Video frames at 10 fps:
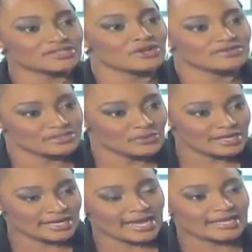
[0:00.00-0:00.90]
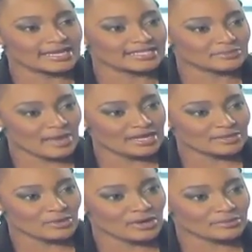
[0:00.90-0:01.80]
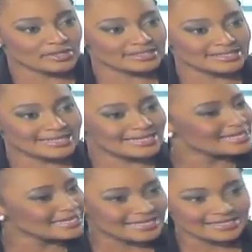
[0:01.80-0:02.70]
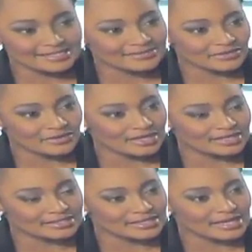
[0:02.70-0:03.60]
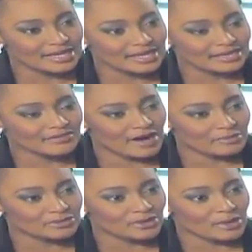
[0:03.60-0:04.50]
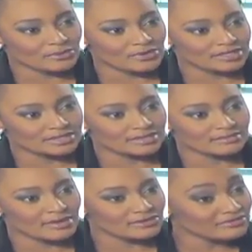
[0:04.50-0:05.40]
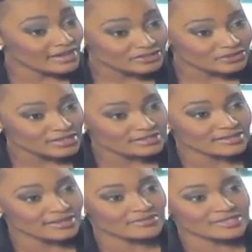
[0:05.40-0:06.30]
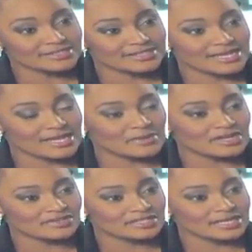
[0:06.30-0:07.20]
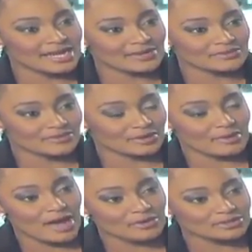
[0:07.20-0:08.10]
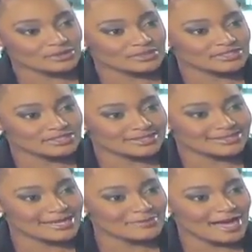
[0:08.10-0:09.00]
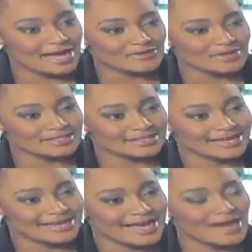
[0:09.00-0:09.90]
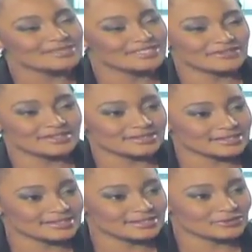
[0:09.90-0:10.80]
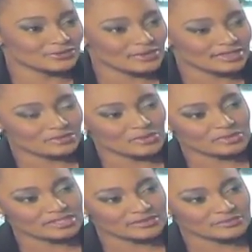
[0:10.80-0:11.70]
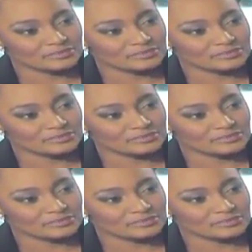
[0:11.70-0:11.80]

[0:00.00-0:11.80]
that you obviously want to gain and expand upon, but it clearly isn't a very easy environment to operate in. Manufacturing in South Africa is taking a bit of a decline. We've got power shortages, labor unrest. How difficult is it for you at the moment?